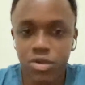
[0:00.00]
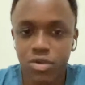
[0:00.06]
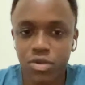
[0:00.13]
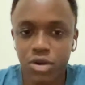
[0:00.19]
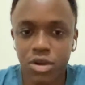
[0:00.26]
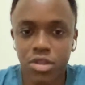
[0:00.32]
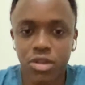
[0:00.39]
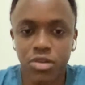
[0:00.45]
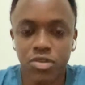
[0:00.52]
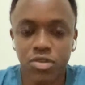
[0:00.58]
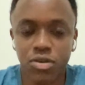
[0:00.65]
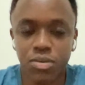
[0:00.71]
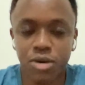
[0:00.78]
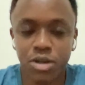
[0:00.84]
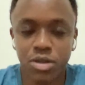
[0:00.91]
you should get a
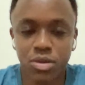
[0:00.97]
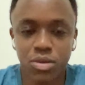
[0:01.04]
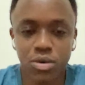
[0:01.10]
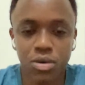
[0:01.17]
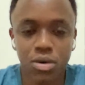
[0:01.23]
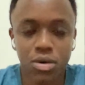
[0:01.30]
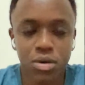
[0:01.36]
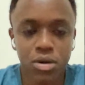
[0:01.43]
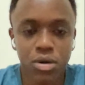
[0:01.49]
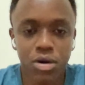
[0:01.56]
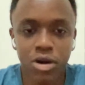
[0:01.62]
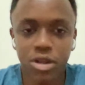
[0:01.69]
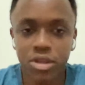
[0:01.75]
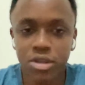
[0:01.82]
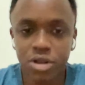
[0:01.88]
job at Google
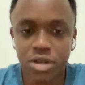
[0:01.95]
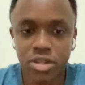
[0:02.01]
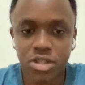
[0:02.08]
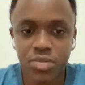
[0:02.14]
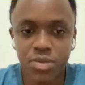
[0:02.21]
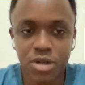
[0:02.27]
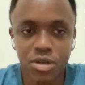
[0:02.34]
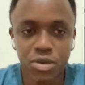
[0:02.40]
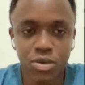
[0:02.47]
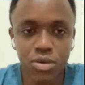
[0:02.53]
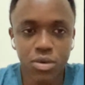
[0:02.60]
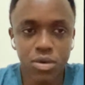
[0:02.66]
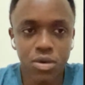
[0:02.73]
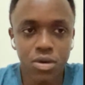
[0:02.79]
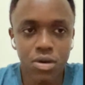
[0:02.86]
or an internship at
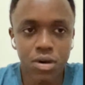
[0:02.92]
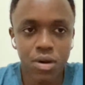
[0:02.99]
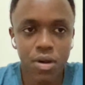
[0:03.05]
Google.